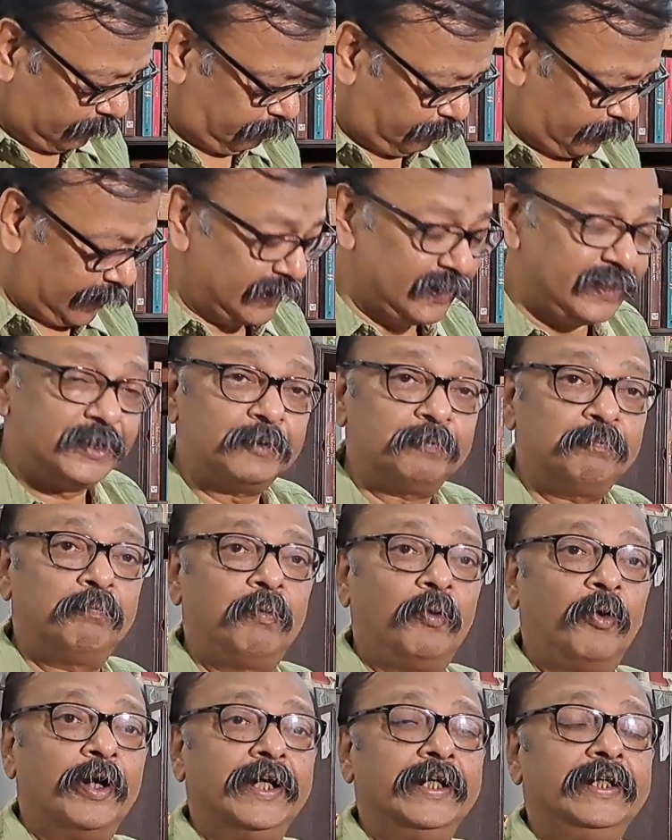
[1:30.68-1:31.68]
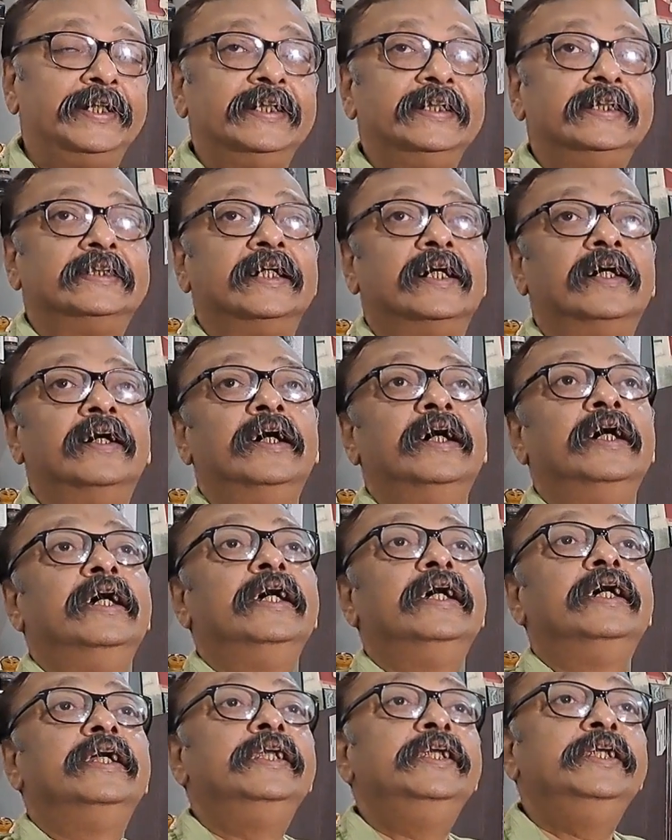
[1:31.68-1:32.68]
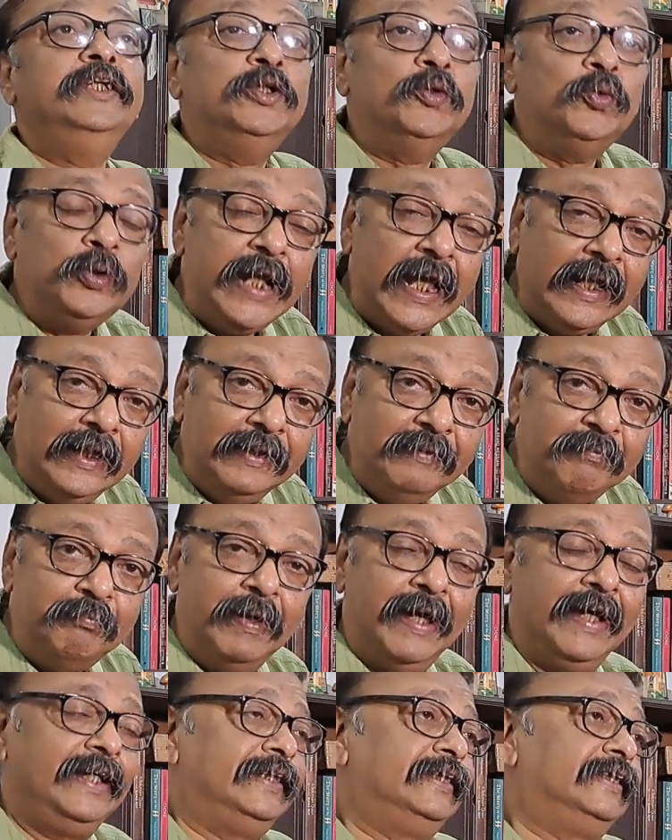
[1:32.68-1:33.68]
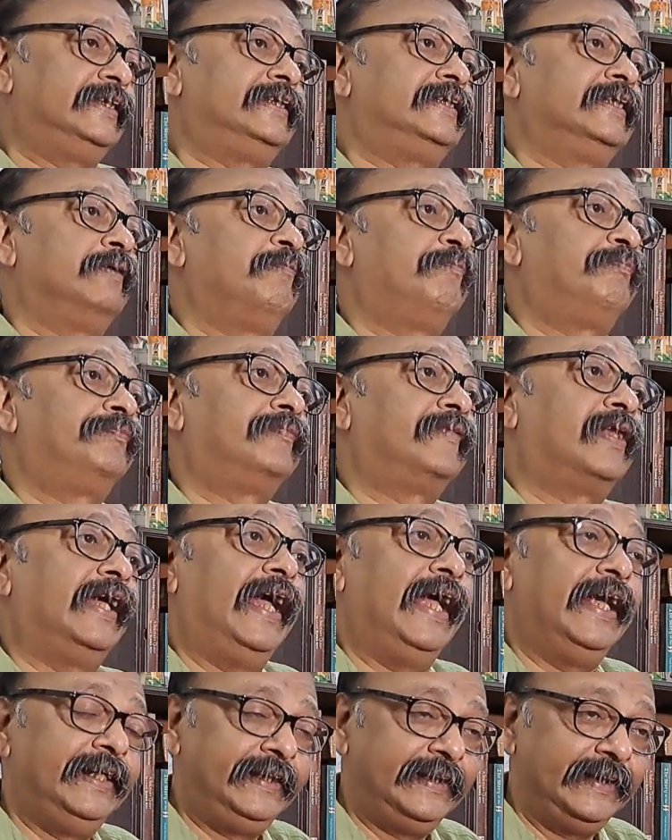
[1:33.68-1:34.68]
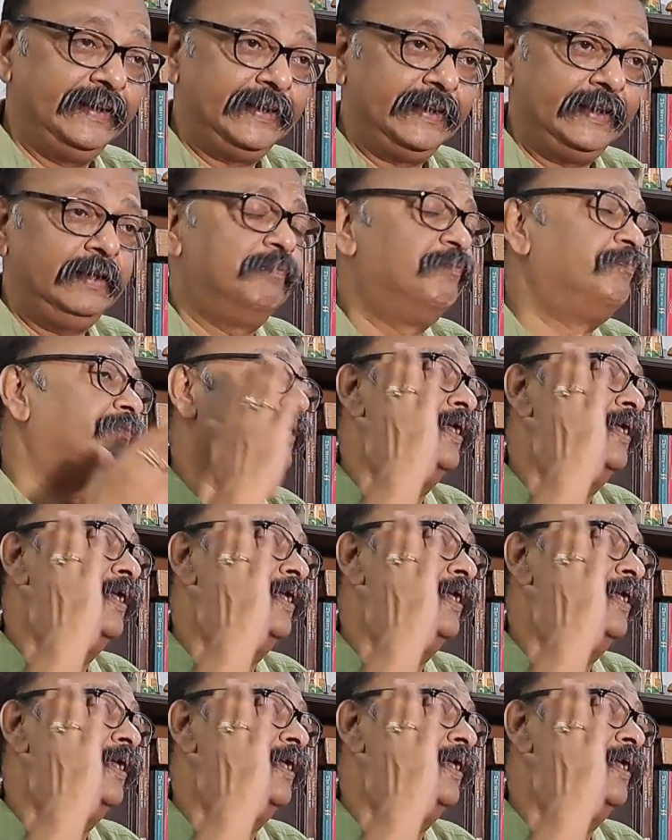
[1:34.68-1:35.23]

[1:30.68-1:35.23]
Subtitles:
Penn's Point is a New Delhi based entity.